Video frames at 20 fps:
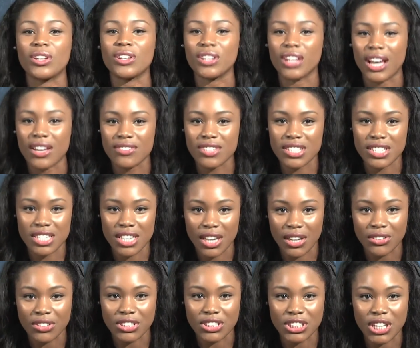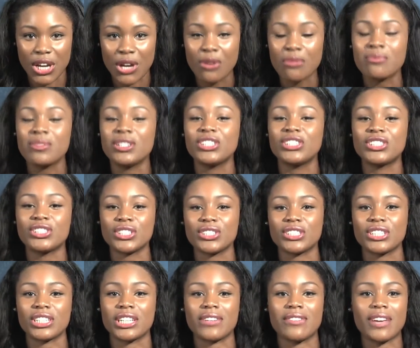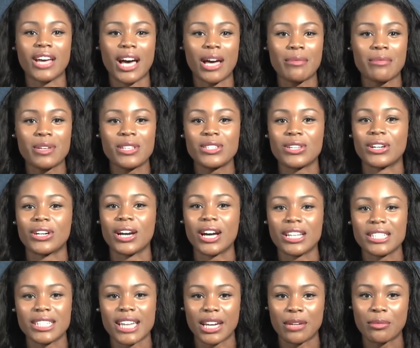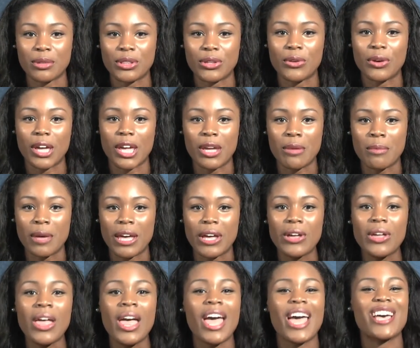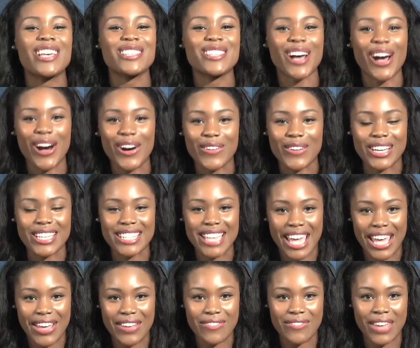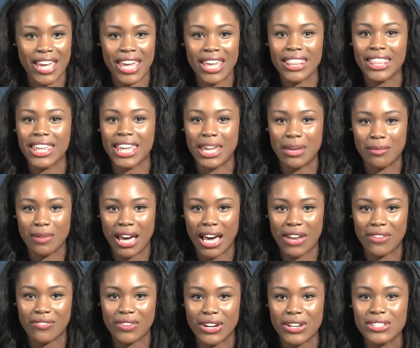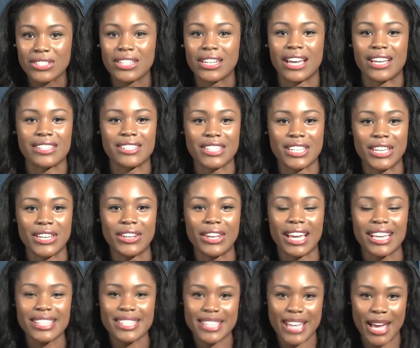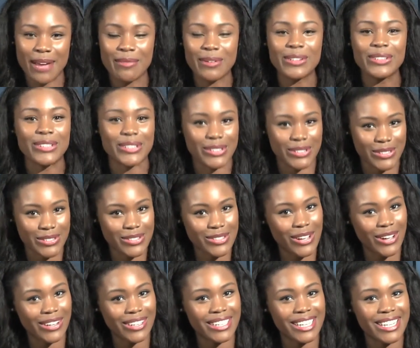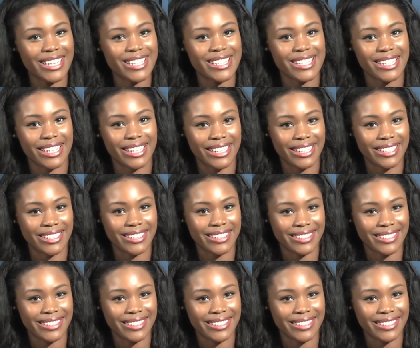would love to see on the show, be sure to leave comments or contact me through email. As always, have faith, keep God first, and I'll see you next time on Look Who's Talking in the City.